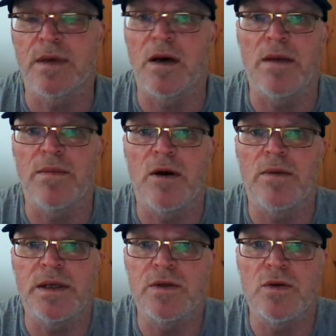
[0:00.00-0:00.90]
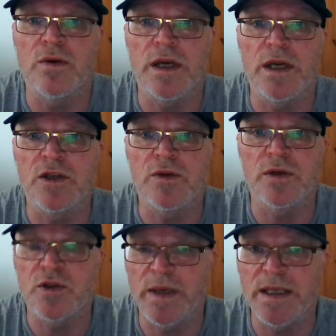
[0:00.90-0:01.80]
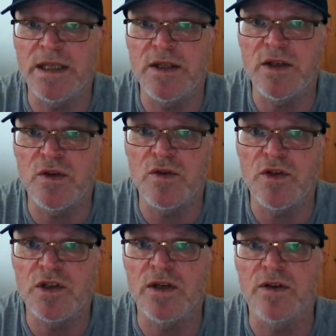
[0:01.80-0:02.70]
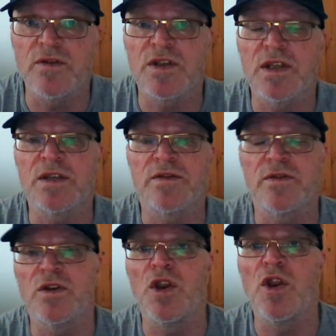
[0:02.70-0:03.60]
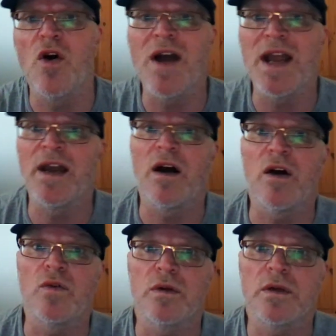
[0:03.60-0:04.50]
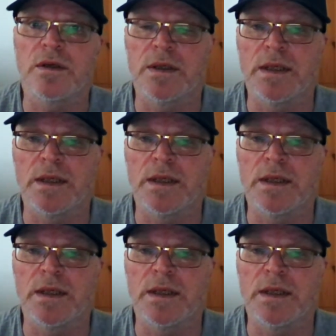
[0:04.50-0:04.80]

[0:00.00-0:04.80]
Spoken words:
I might be talking to a 22-stone, 6'9" Hulk.